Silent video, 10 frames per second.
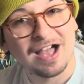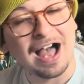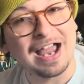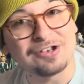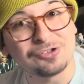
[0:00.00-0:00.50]

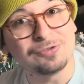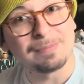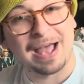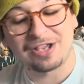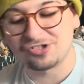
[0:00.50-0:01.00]
I do
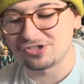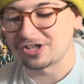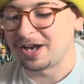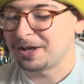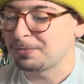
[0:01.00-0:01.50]
imagine
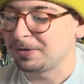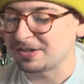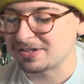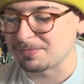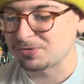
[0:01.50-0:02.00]
Sonic will
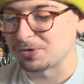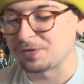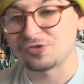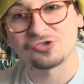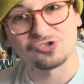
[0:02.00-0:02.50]
get some sort
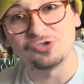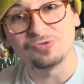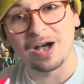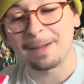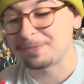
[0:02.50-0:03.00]
of
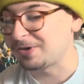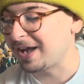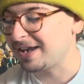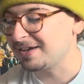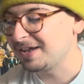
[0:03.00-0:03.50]
shoe
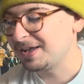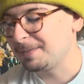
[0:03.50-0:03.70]
upgrade,